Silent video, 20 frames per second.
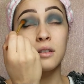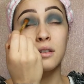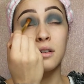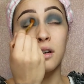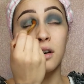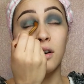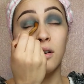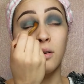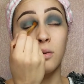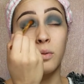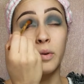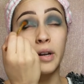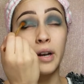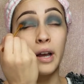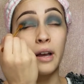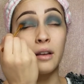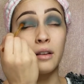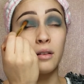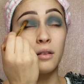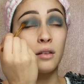Oh, what
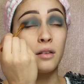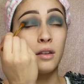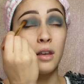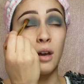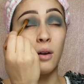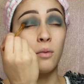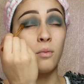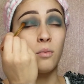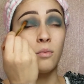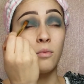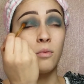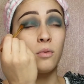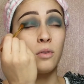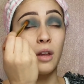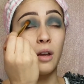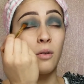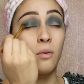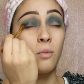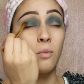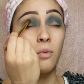I get,
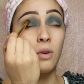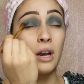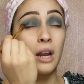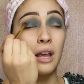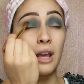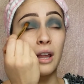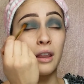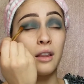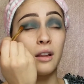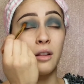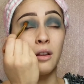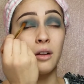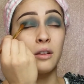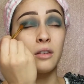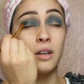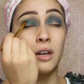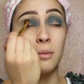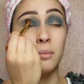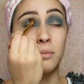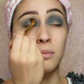like when I get the look
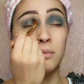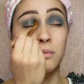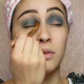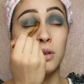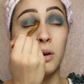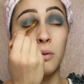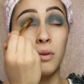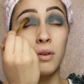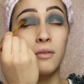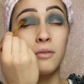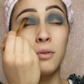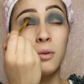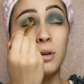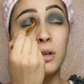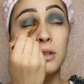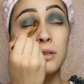that I'm going for?